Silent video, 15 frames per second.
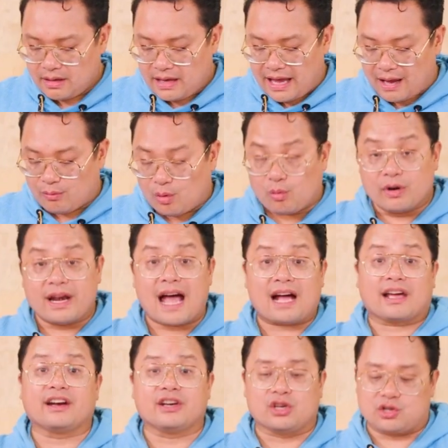And what we're not
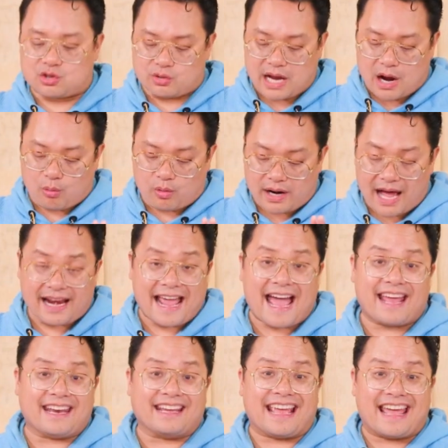gonna do is we're not
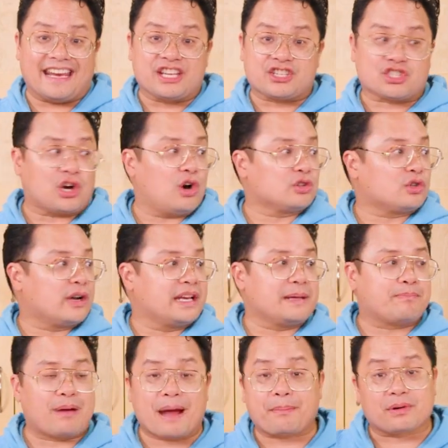adding any salt or any
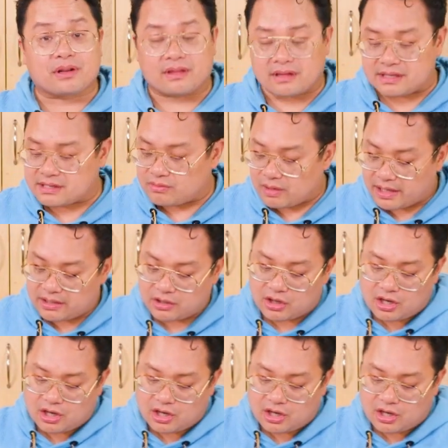pepper to this, right?